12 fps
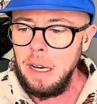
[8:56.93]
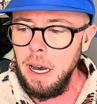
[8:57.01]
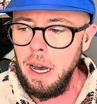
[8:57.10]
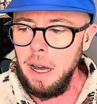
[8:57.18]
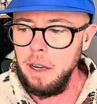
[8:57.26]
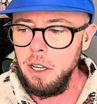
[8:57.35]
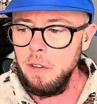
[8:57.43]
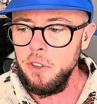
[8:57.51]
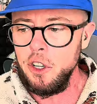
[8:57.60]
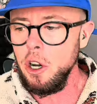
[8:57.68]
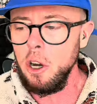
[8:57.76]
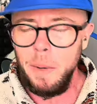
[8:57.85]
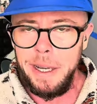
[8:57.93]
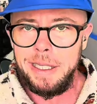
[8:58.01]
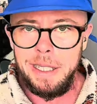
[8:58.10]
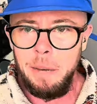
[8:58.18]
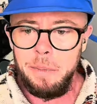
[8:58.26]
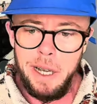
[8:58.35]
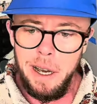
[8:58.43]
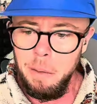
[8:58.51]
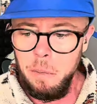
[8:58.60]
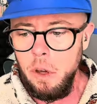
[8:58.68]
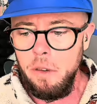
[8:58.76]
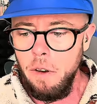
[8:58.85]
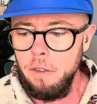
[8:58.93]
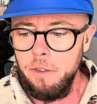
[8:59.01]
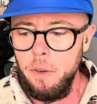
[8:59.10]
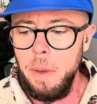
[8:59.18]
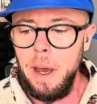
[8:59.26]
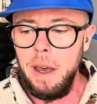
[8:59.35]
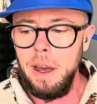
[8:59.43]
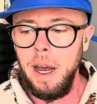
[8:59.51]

And you've just got to accept it, move on from it,